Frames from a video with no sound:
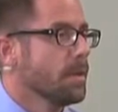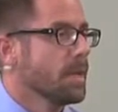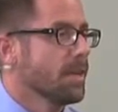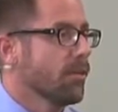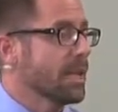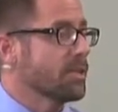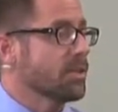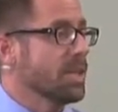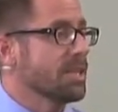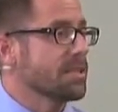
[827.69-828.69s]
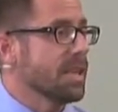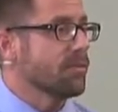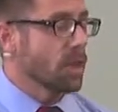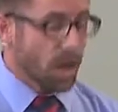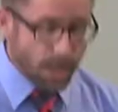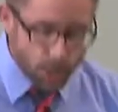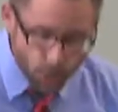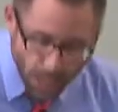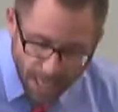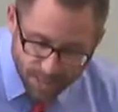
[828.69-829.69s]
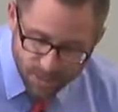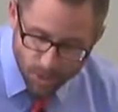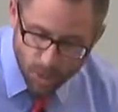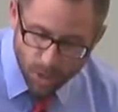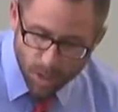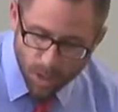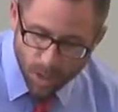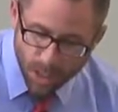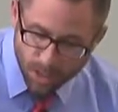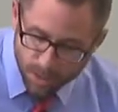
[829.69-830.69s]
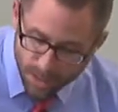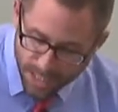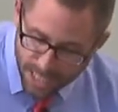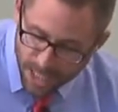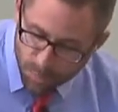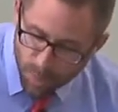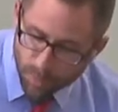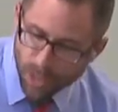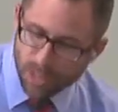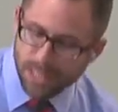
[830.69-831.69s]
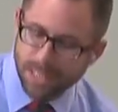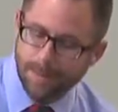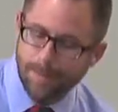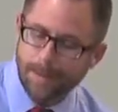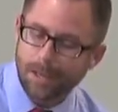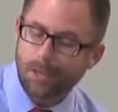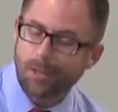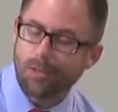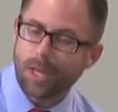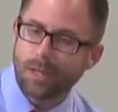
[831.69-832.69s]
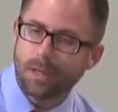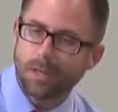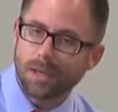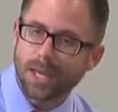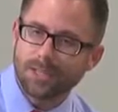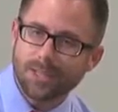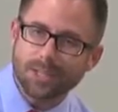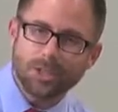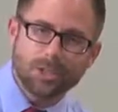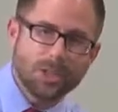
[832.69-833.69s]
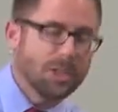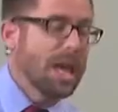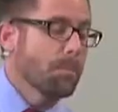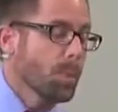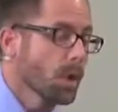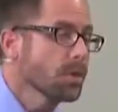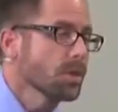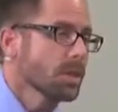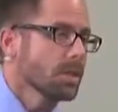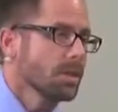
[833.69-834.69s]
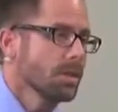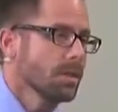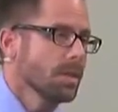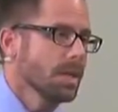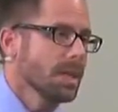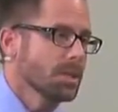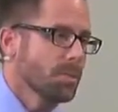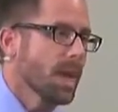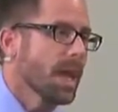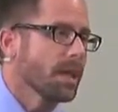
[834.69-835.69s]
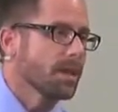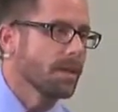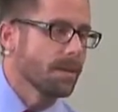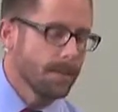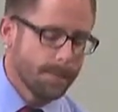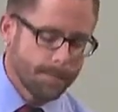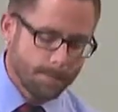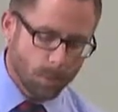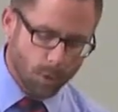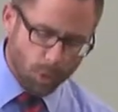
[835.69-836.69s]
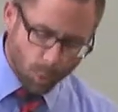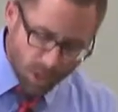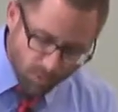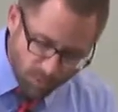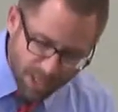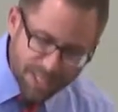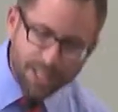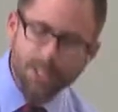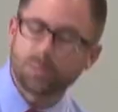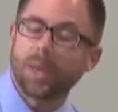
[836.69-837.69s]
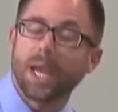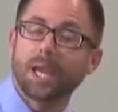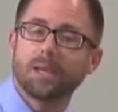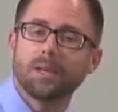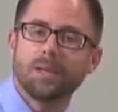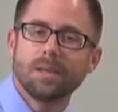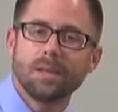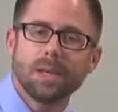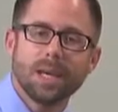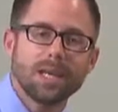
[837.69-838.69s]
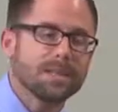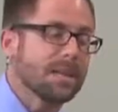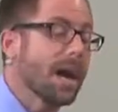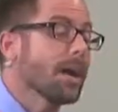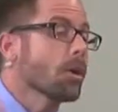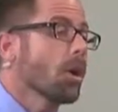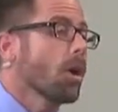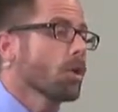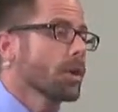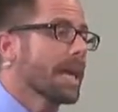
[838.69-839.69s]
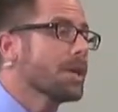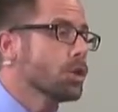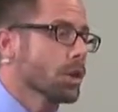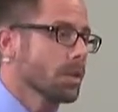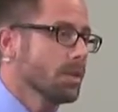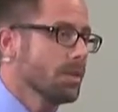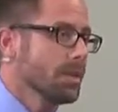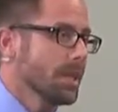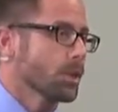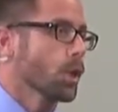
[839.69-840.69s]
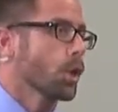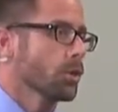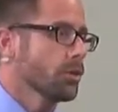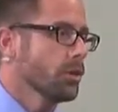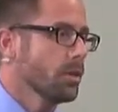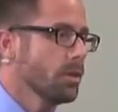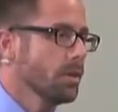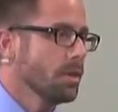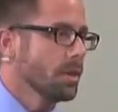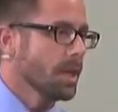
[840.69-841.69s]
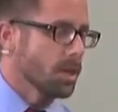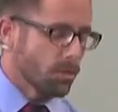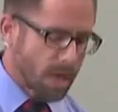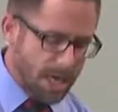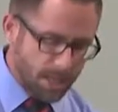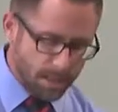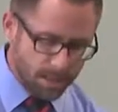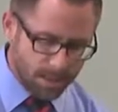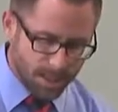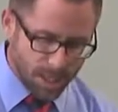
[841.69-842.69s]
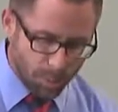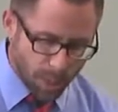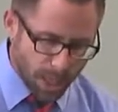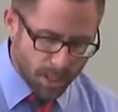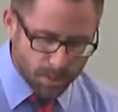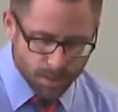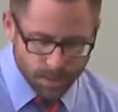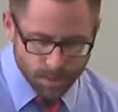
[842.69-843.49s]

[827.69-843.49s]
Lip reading: and if that sin is left unaddressed or unheeded biblically, then it's not just that that person is pained or the one offended is pained. An entire congregation is hurt and divided and pained.